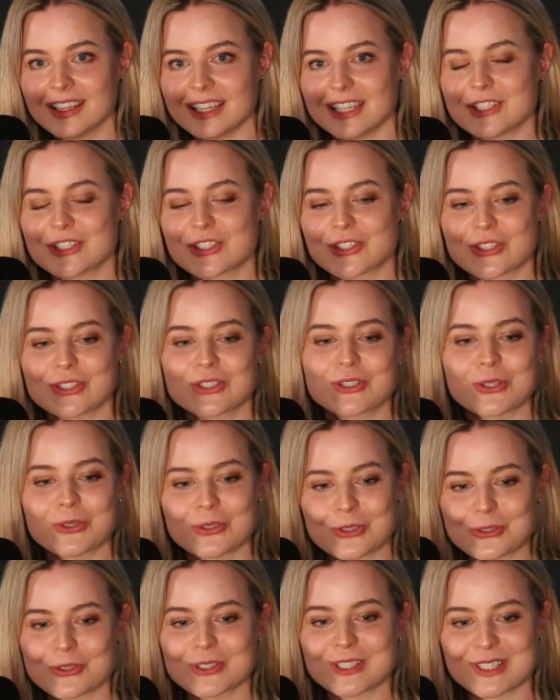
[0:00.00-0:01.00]
It's just so
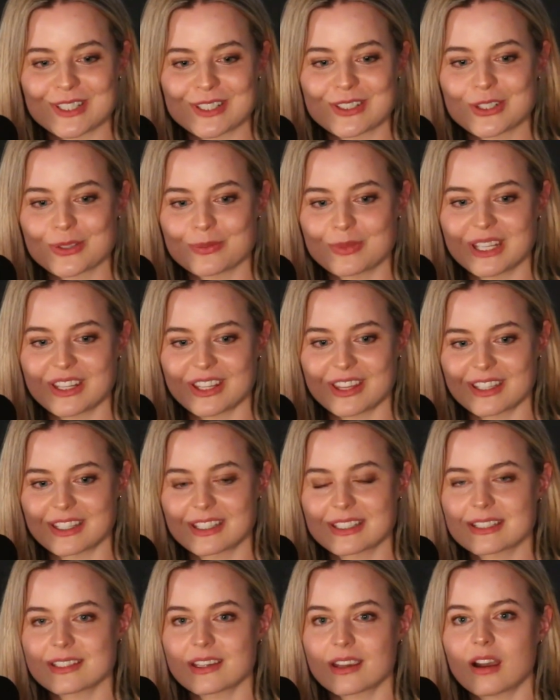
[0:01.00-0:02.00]
interesting to me, the
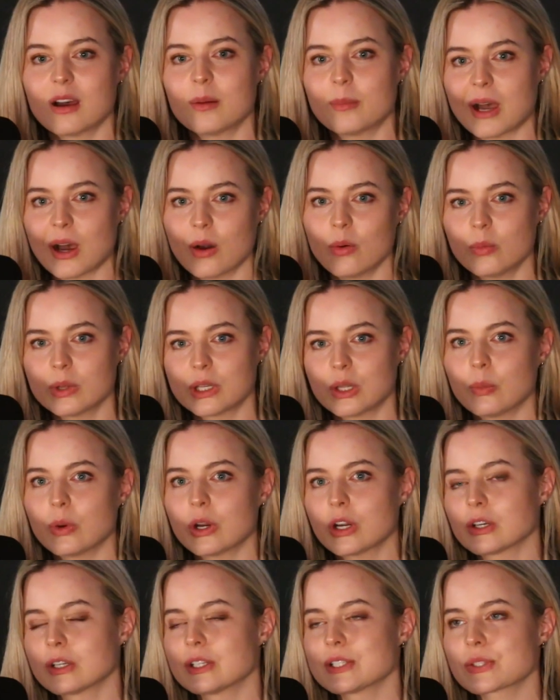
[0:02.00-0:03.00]
things that come out when you
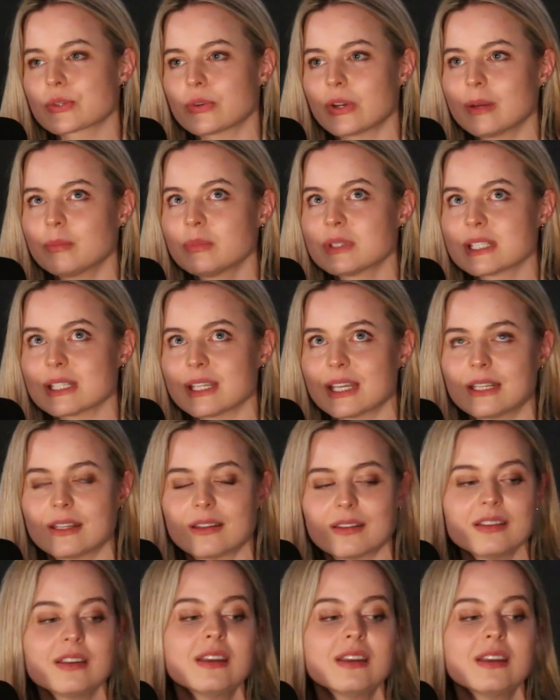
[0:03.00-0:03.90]
work on a script. And